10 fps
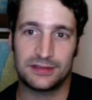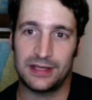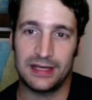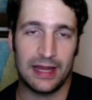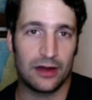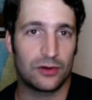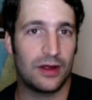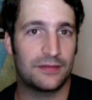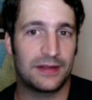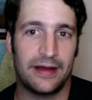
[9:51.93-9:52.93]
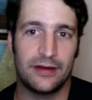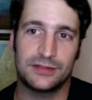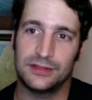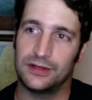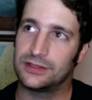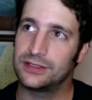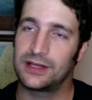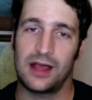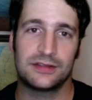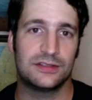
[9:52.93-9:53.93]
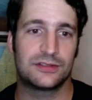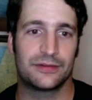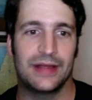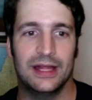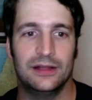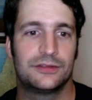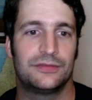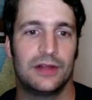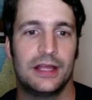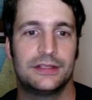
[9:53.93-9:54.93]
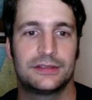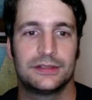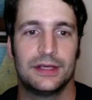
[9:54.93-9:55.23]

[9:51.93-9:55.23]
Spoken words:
sending aircraft carriers in there, constant surveillance flights.